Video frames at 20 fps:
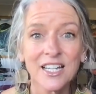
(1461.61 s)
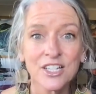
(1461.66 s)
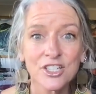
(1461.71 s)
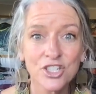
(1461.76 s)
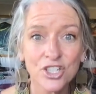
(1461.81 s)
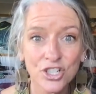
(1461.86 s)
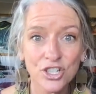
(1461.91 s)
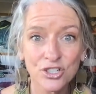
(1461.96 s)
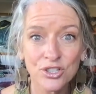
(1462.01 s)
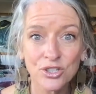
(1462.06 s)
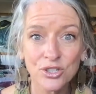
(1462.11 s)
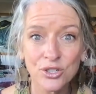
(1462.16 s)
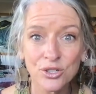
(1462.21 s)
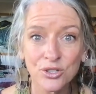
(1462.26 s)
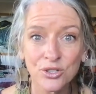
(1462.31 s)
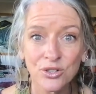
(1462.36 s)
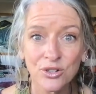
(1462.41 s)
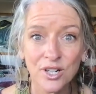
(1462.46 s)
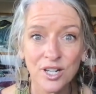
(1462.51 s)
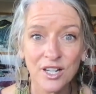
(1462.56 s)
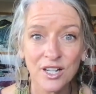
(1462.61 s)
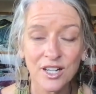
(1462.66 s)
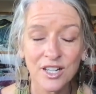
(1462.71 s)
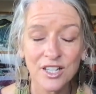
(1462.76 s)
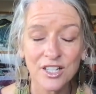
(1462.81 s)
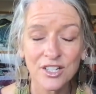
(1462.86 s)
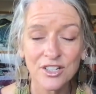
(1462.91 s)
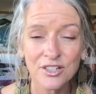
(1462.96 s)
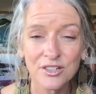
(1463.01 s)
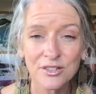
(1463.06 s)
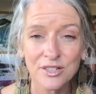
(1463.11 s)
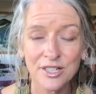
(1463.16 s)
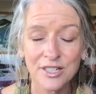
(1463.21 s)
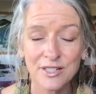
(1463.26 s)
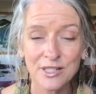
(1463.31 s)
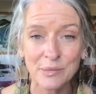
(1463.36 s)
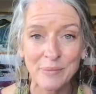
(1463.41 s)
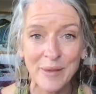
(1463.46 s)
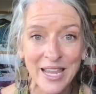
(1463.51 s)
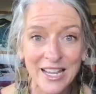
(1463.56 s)
to
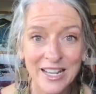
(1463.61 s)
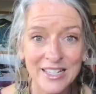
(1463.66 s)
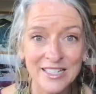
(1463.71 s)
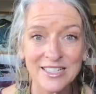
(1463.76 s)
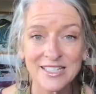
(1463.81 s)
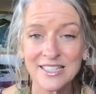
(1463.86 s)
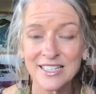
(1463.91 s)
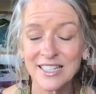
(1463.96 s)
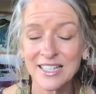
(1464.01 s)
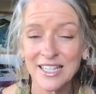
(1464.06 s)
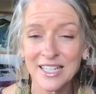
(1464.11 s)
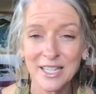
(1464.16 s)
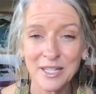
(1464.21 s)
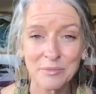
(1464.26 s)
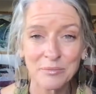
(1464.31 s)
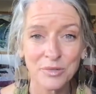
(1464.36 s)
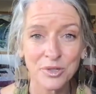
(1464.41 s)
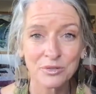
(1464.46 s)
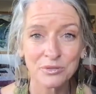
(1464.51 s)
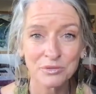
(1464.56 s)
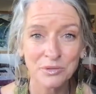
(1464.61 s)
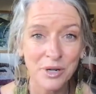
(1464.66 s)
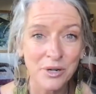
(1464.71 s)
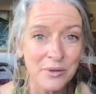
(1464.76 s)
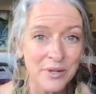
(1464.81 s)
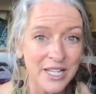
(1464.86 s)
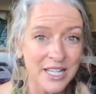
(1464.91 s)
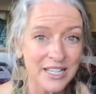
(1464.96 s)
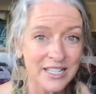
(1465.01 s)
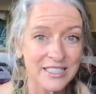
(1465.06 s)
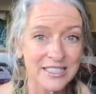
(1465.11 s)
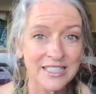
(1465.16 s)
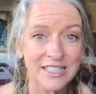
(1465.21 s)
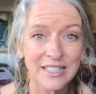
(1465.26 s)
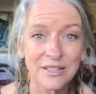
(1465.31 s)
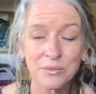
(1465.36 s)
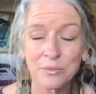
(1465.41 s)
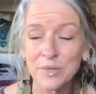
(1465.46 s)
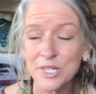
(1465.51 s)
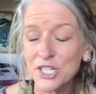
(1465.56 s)
expand and to keep growing
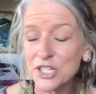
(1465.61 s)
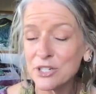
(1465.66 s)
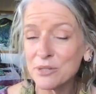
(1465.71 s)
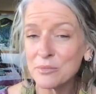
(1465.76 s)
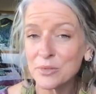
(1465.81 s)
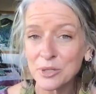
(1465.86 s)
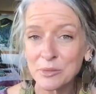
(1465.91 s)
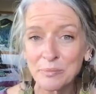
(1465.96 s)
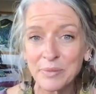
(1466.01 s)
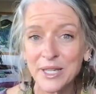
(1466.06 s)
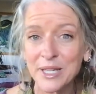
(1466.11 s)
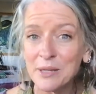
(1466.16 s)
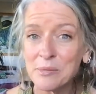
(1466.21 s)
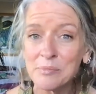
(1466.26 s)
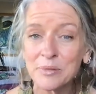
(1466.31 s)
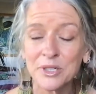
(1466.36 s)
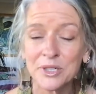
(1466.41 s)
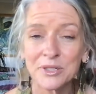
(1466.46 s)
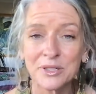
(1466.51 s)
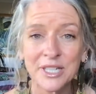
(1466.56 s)
and reaching more people.